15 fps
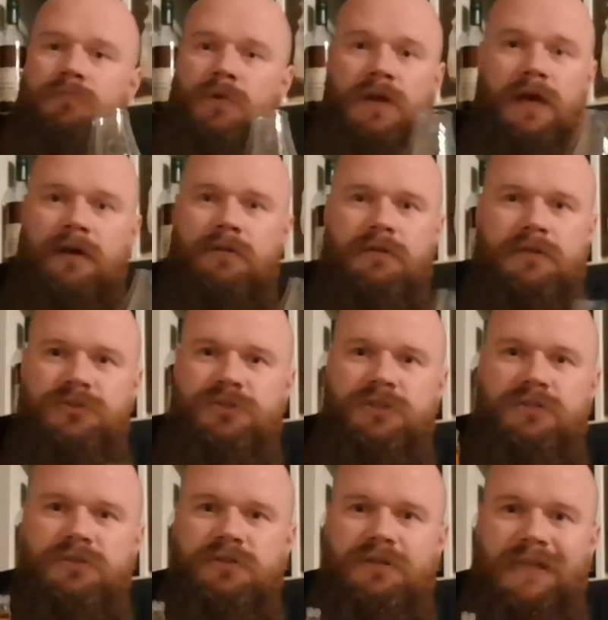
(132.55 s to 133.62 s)
yeah, let's
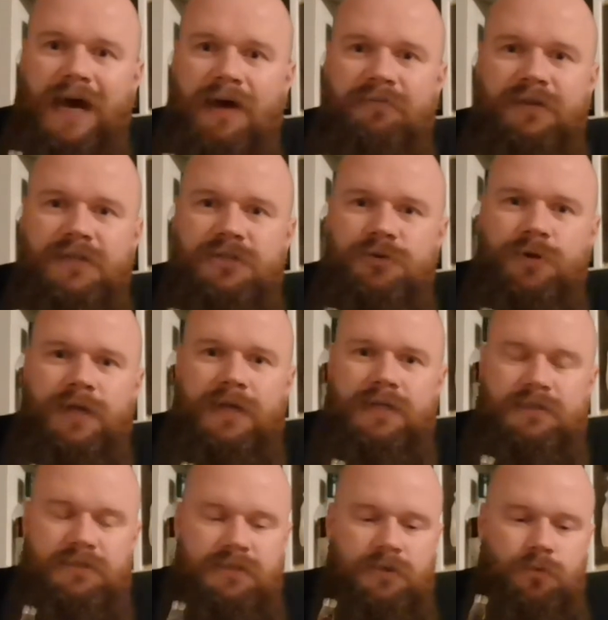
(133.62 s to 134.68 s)
just dive into it
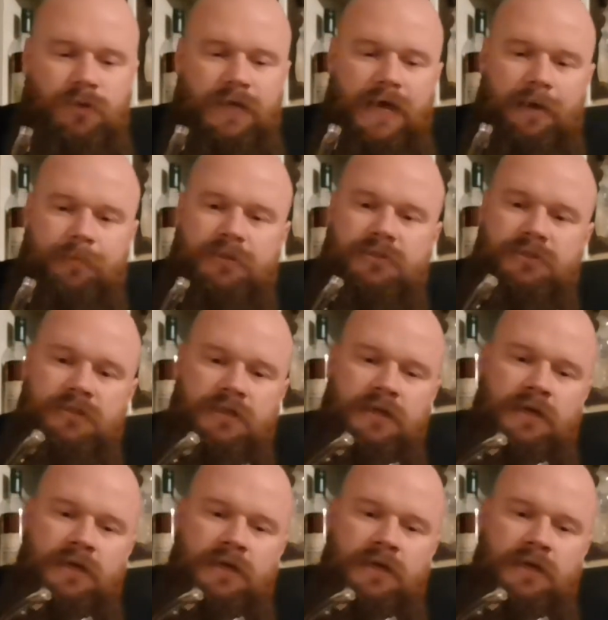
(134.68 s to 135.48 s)
and see what happens.